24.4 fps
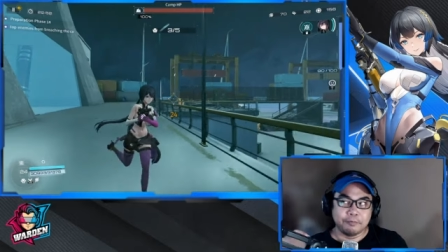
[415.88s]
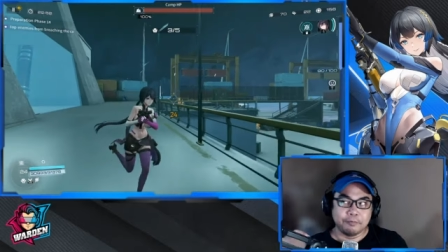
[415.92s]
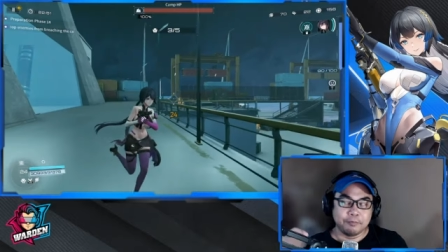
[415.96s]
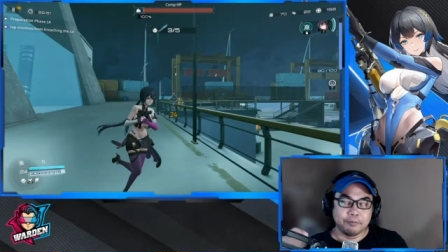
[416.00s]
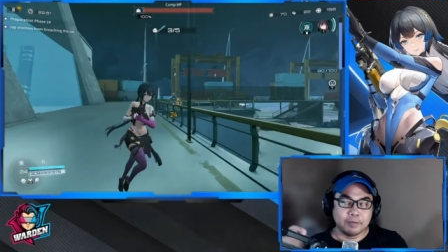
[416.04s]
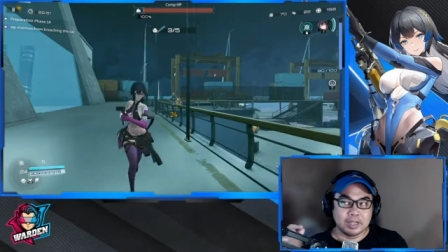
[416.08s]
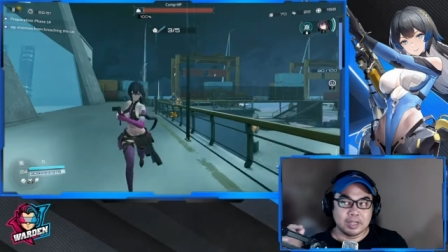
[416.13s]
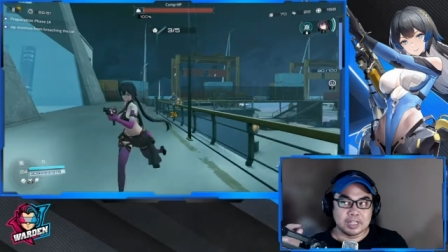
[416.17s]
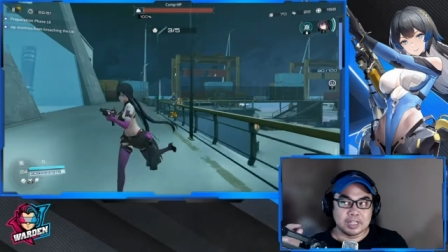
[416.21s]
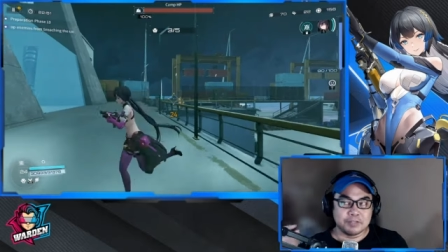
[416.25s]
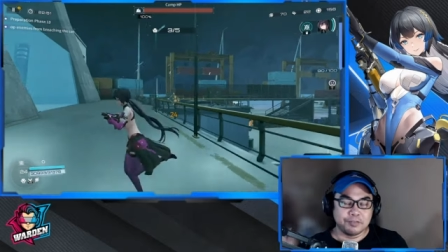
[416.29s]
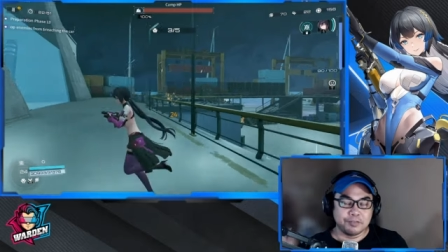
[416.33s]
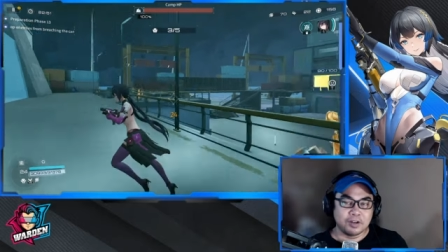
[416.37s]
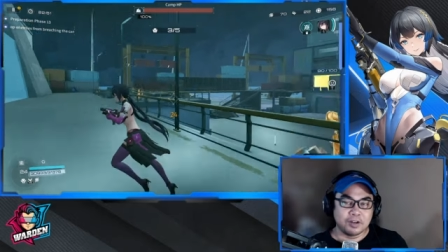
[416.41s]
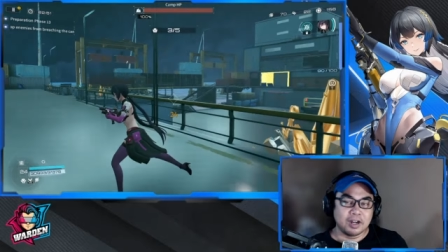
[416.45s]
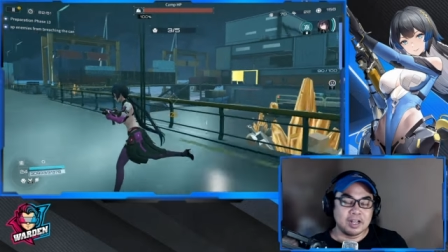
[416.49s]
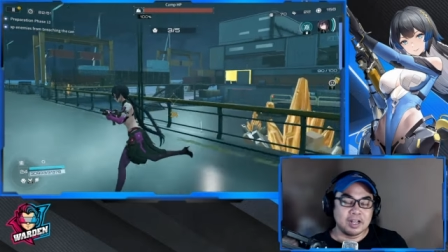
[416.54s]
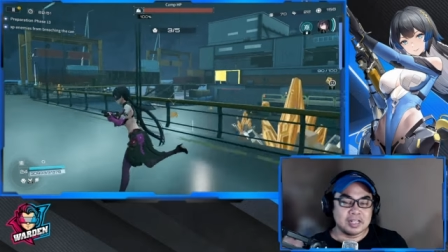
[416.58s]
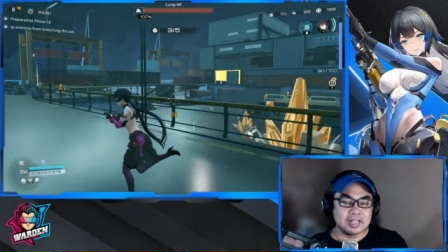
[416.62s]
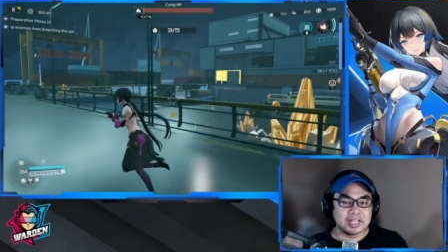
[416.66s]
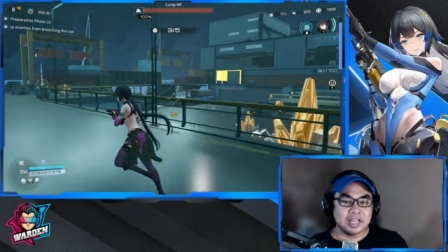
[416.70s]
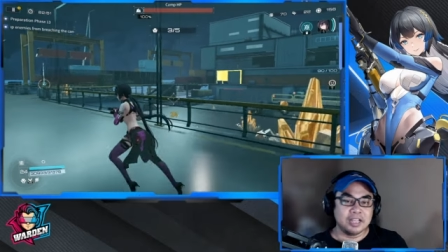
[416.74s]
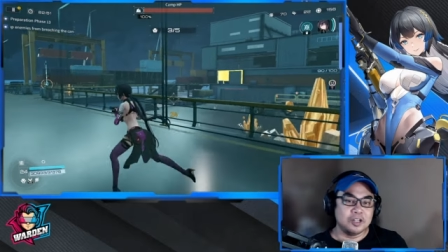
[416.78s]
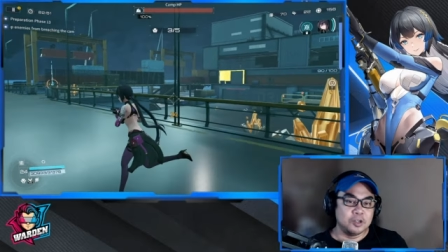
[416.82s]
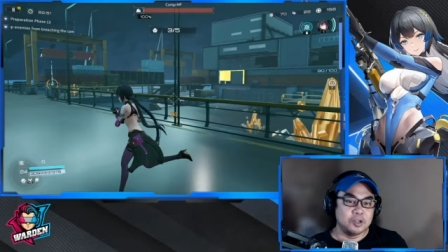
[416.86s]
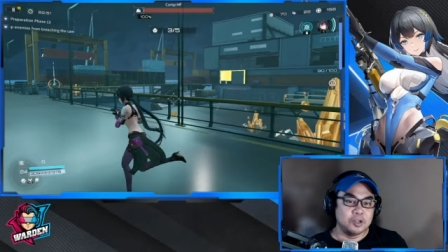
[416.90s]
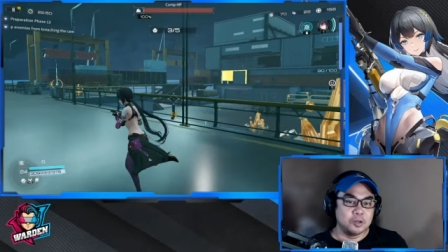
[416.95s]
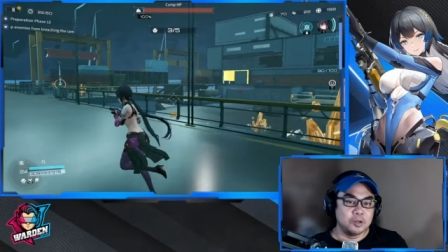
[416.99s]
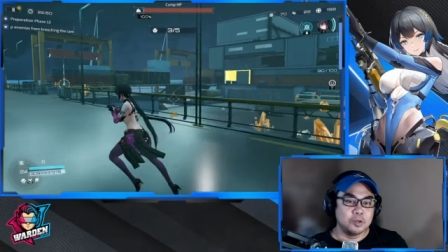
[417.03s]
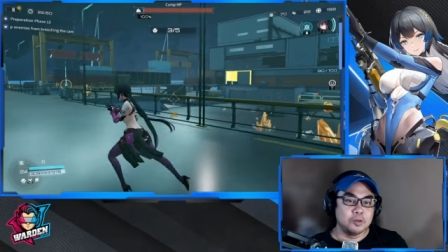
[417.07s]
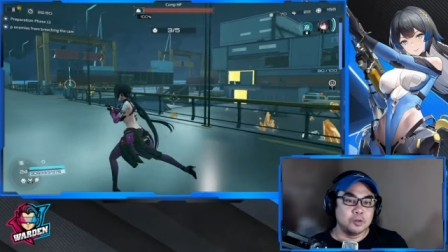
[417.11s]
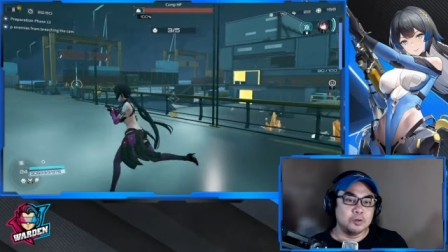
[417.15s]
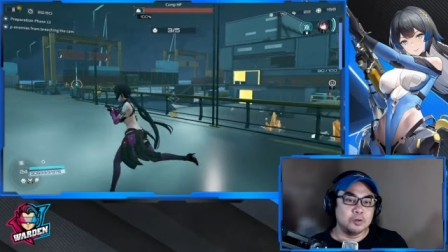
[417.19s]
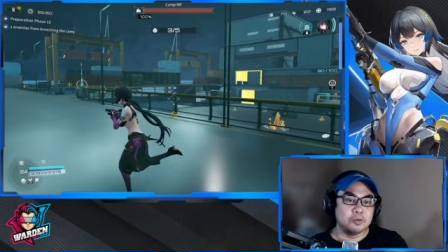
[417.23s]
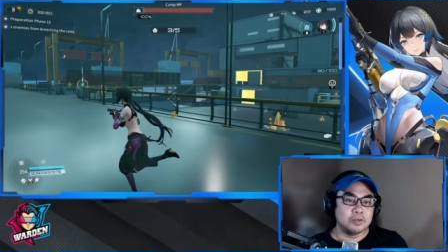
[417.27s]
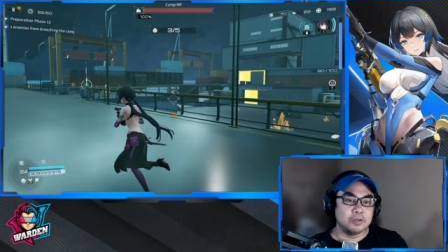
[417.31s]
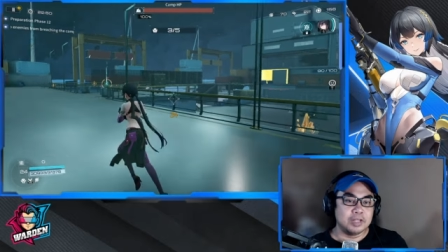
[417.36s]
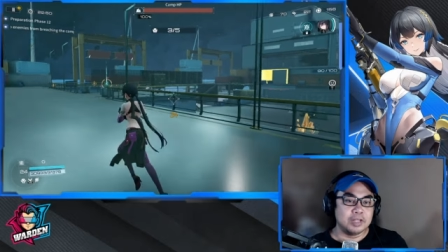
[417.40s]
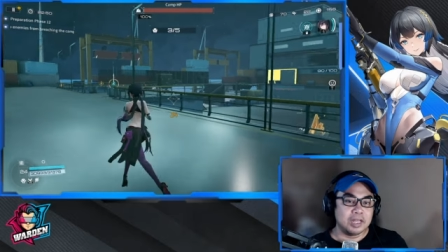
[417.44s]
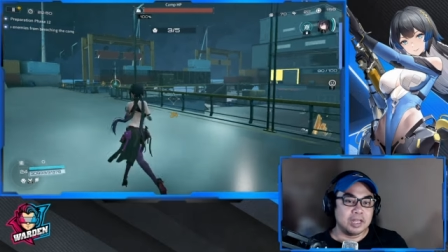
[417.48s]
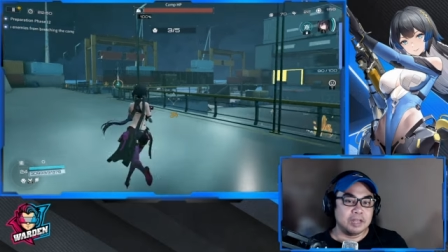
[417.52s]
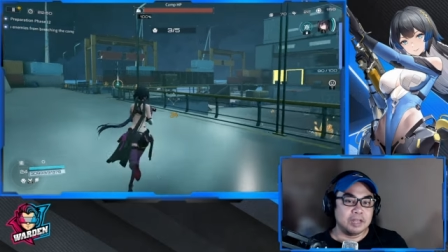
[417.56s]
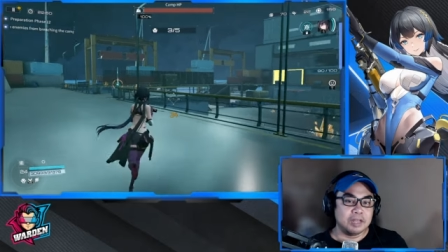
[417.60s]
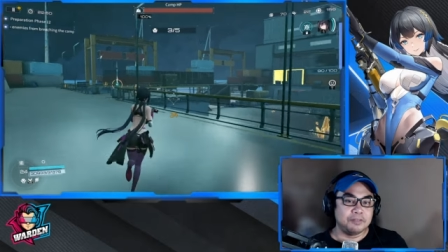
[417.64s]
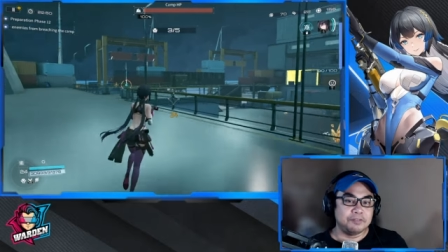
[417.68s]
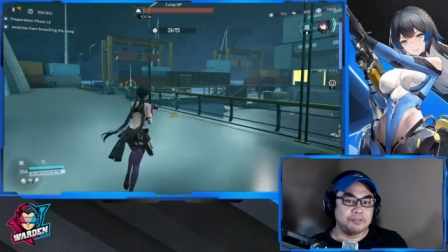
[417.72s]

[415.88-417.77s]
as far as i know if